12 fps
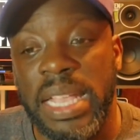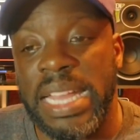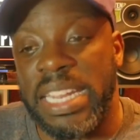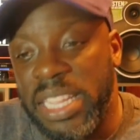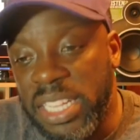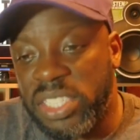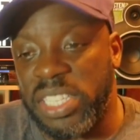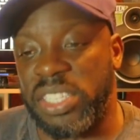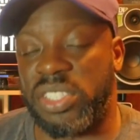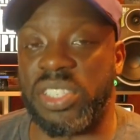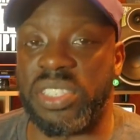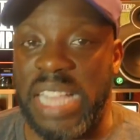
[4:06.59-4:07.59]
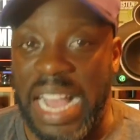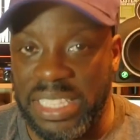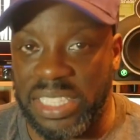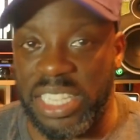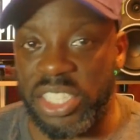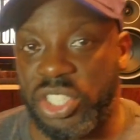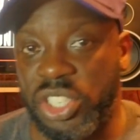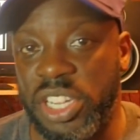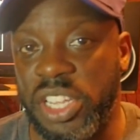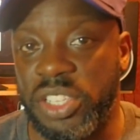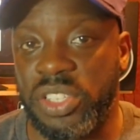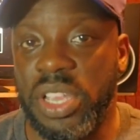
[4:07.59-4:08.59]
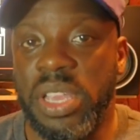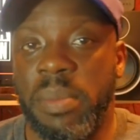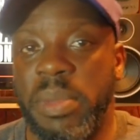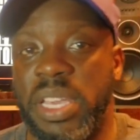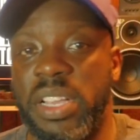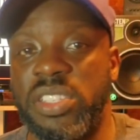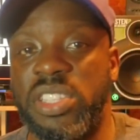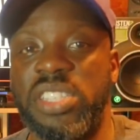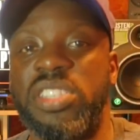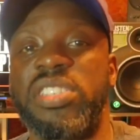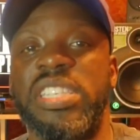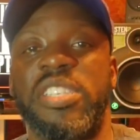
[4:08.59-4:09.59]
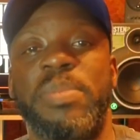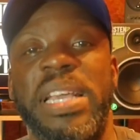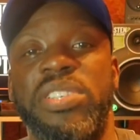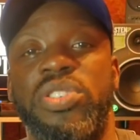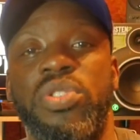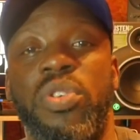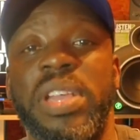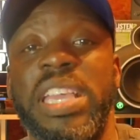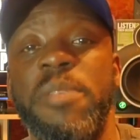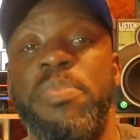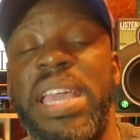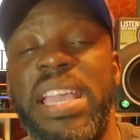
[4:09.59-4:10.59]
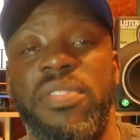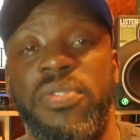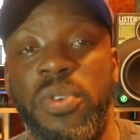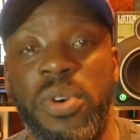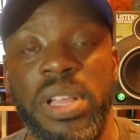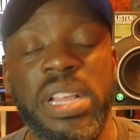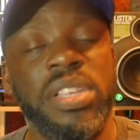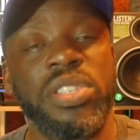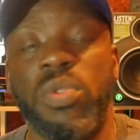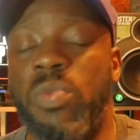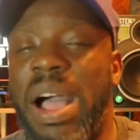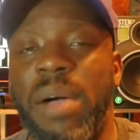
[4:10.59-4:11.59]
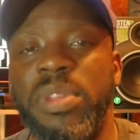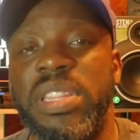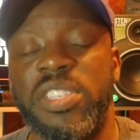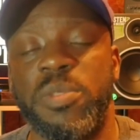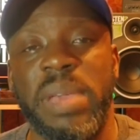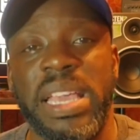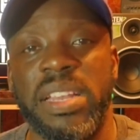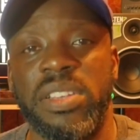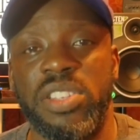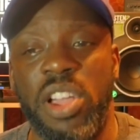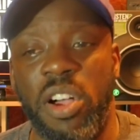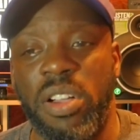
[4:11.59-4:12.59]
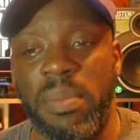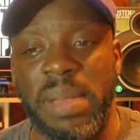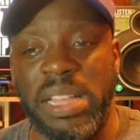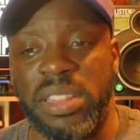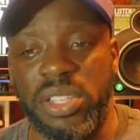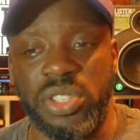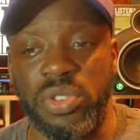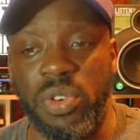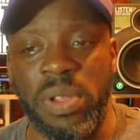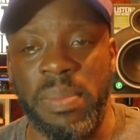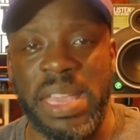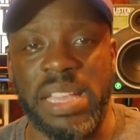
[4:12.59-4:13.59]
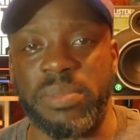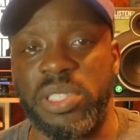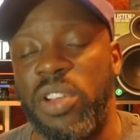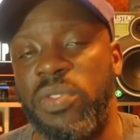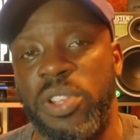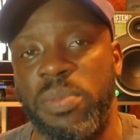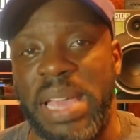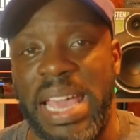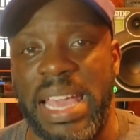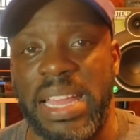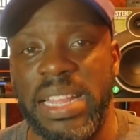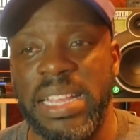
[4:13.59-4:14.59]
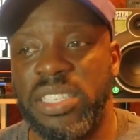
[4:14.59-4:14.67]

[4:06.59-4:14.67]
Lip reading: And in this instance, I sanction this because this is this man's story. He paid for it. So why would this man talk about this story and make himself look bad?